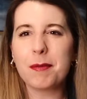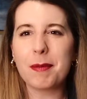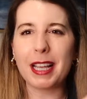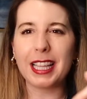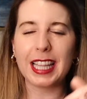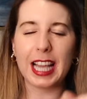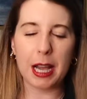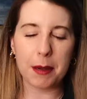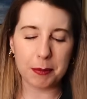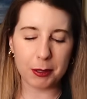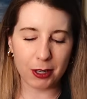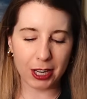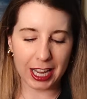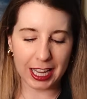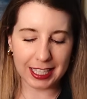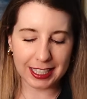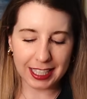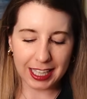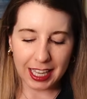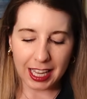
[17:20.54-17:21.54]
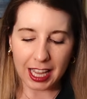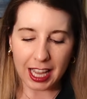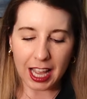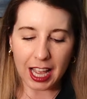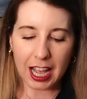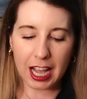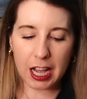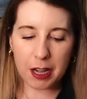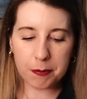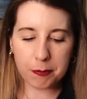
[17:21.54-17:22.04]
in my lap, you guys.
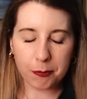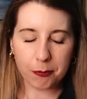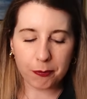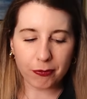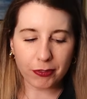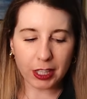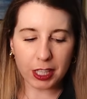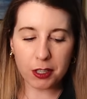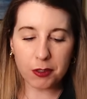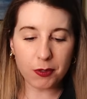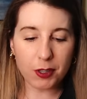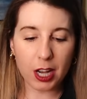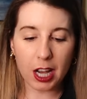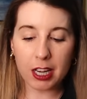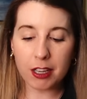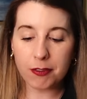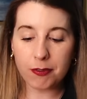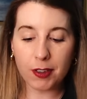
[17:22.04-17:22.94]
You've got to